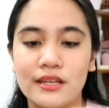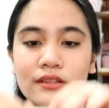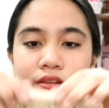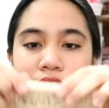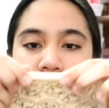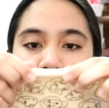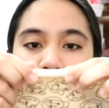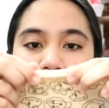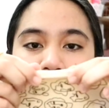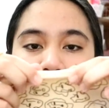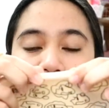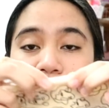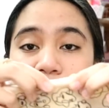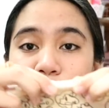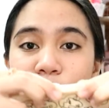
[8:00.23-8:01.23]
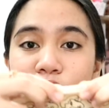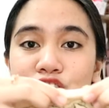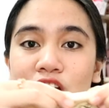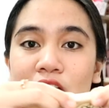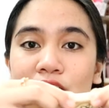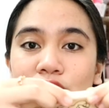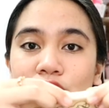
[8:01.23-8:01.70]
dito na hindi
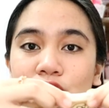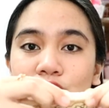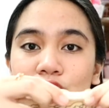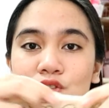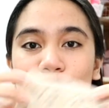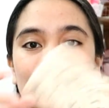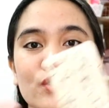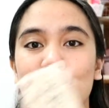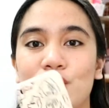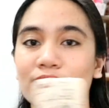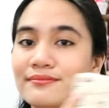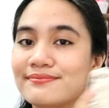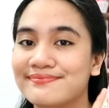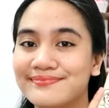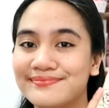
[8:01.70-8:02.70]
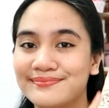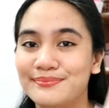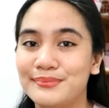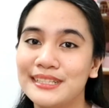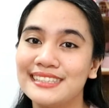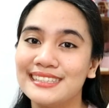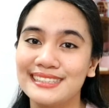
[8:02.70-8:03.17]
masyado. So, yun.
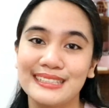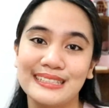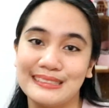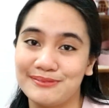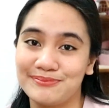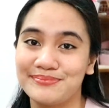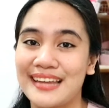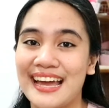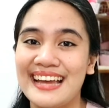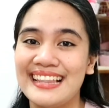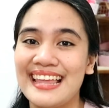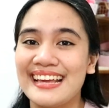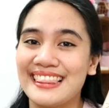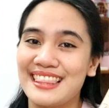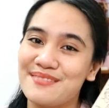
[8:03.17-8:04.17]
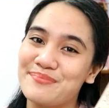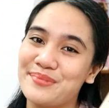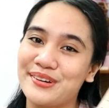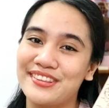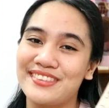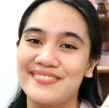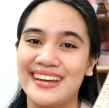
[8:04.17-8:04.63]
But I like them
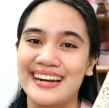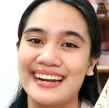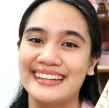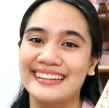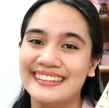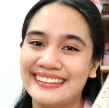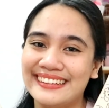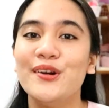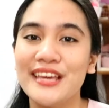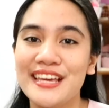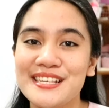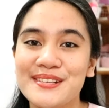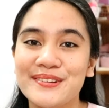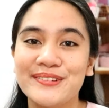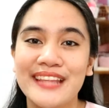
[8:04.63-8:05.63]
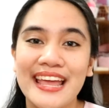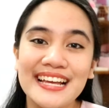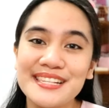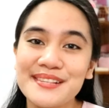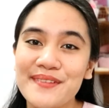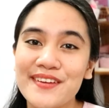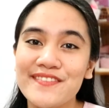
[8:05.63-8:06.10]
both pa rin. Okay, so
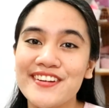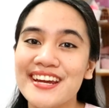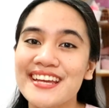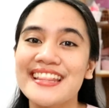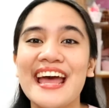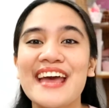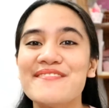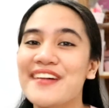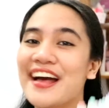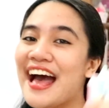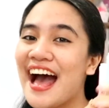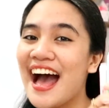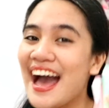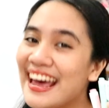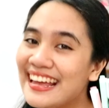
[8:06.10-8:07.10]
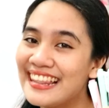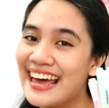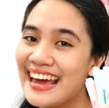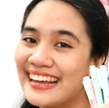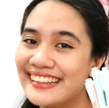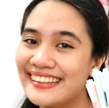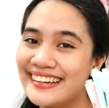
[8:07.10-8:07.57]
next favorite ay mga
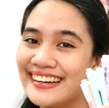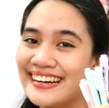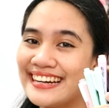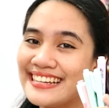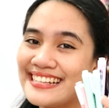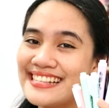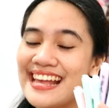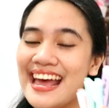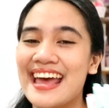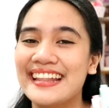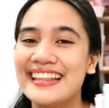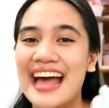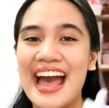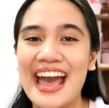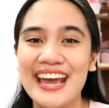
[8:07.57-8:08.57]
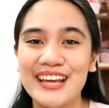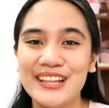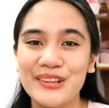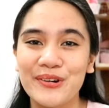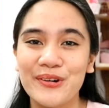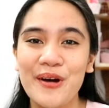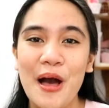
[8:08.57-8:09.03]
highlighters. And I
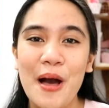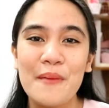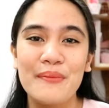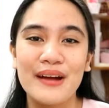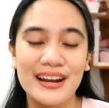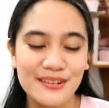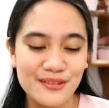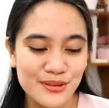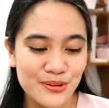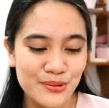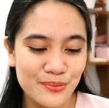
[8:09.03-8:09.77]
know, parang